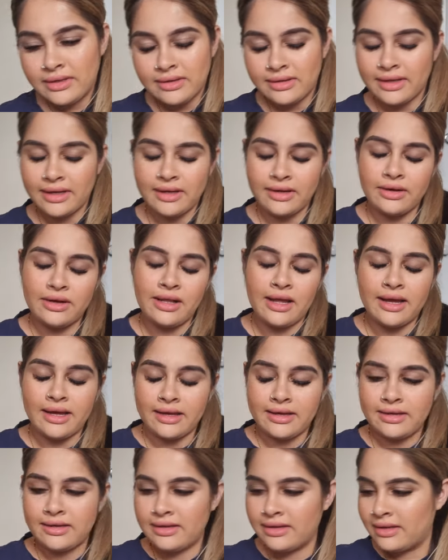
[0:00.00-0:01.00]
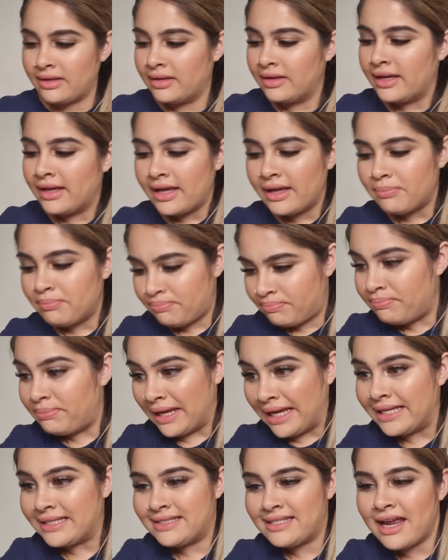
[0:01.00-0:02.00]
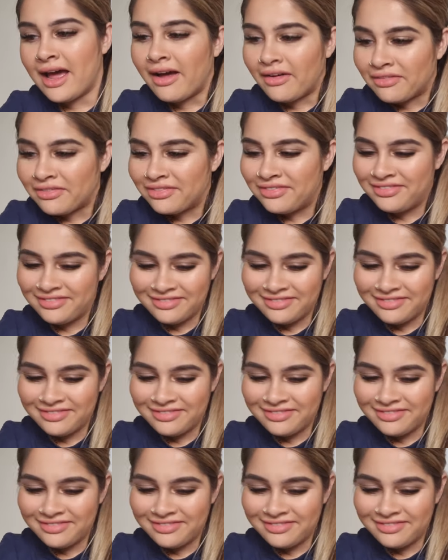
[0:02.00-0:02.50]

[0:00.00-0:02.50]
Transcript: they're like big stuff.